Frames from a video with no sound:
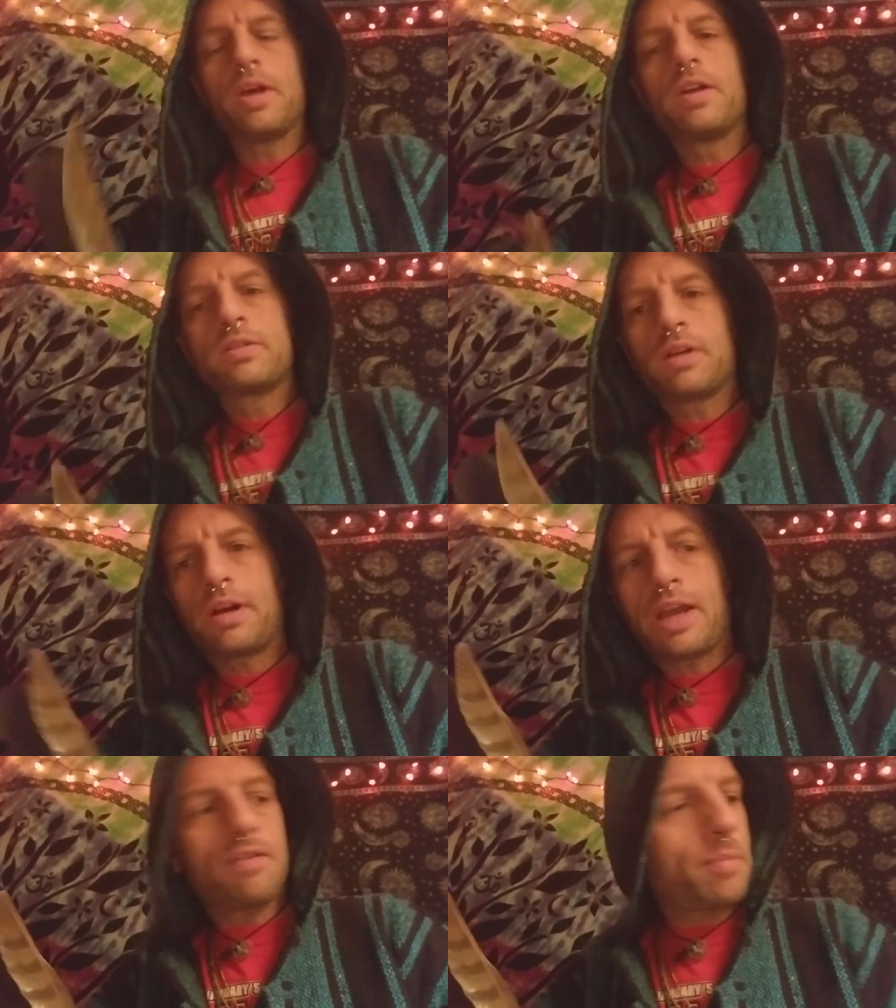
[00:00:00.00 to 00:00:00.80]
Sorry,
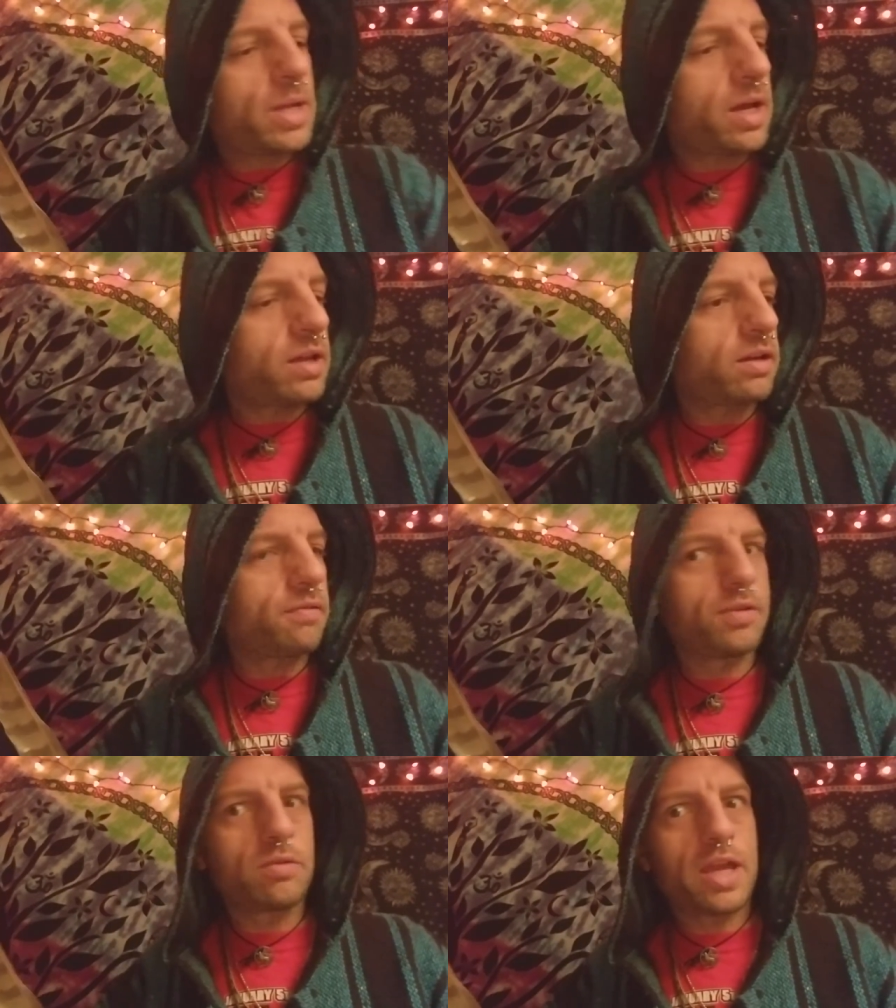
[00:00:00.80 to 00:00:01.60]
I haven't been on in a
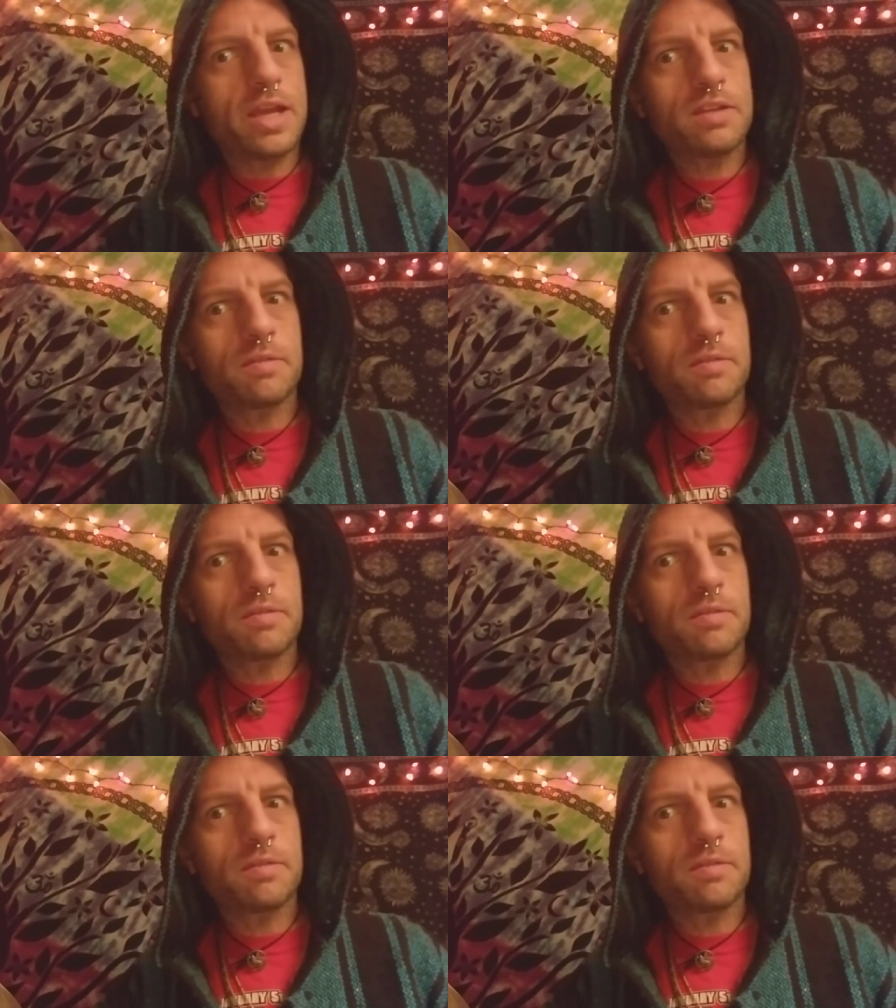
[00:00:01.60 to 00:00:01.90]
few days.